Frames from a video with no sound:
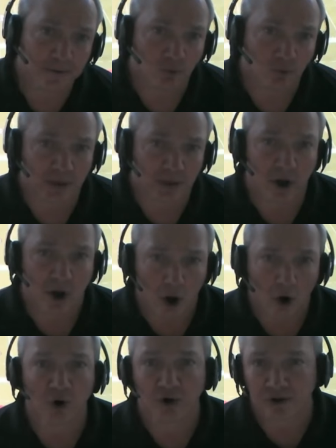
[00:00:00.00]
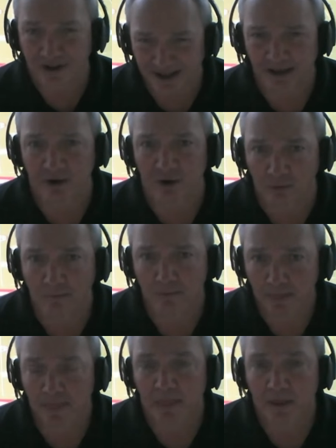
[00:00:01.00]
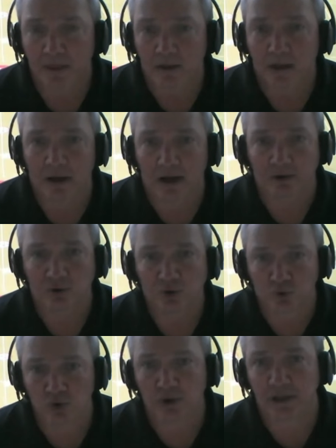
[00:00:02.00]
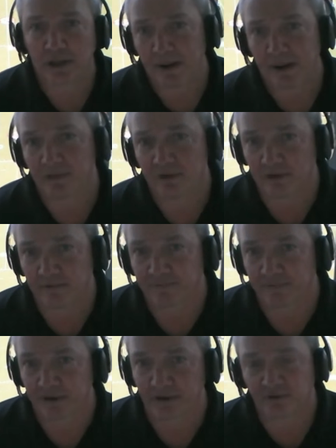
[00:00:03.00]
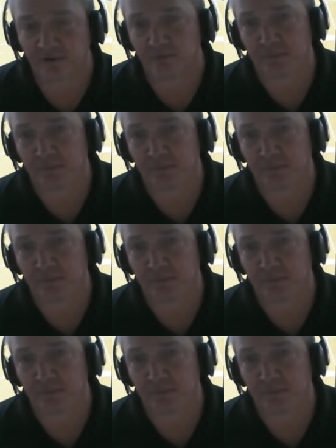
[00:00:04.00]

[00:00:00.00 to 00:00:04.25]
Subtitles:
really hard to tell truly about the defense.